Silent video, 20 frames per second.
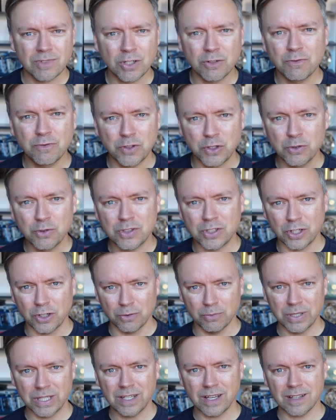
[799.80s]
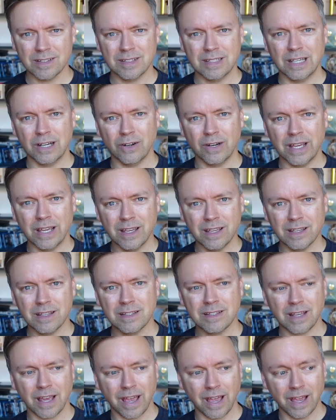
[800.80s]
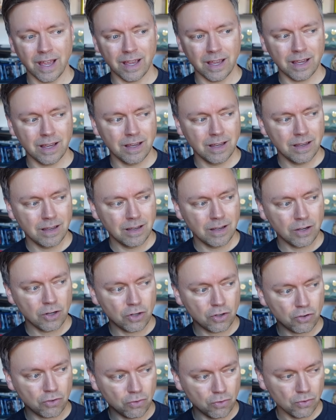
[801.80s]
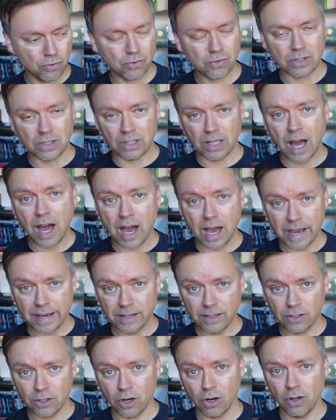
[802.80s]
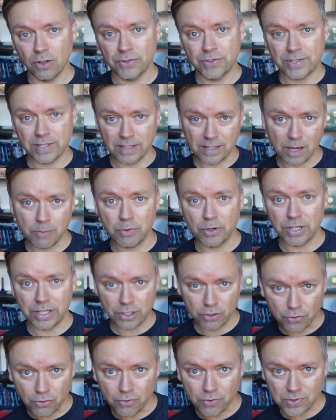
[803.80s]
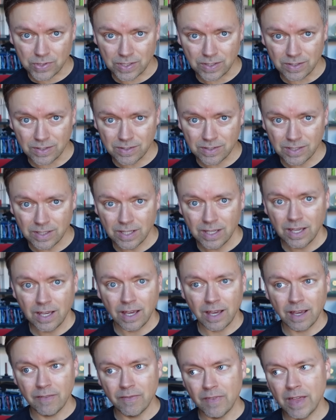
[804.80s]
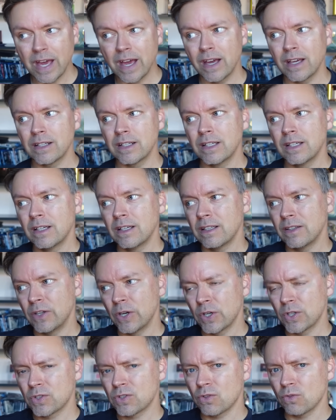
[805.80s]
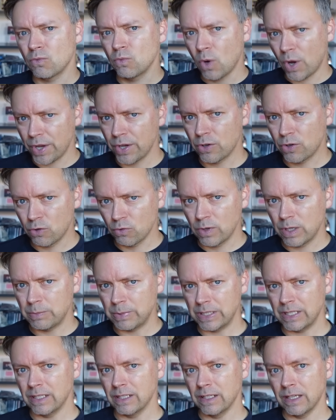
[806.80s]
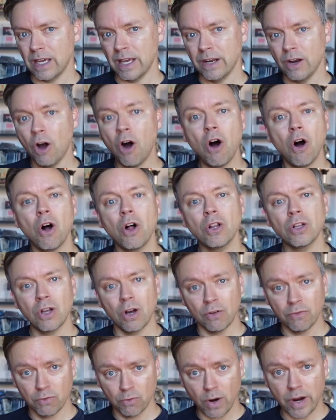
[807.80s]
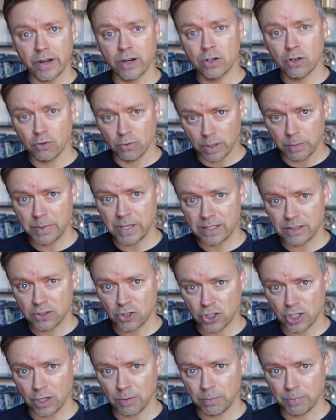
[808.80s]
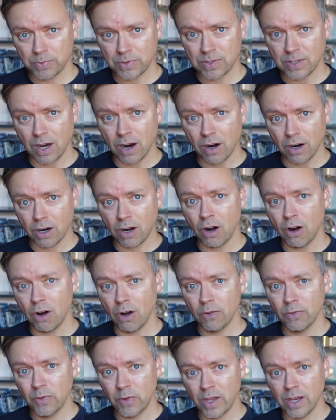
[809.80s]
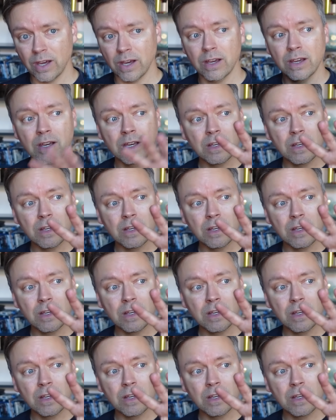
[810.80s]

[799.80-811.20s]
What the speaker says: confused here because there is a cruise line called Celebrity Cruises, and then there's Royal Caribbean, and all of Royal Caribbean ships are called the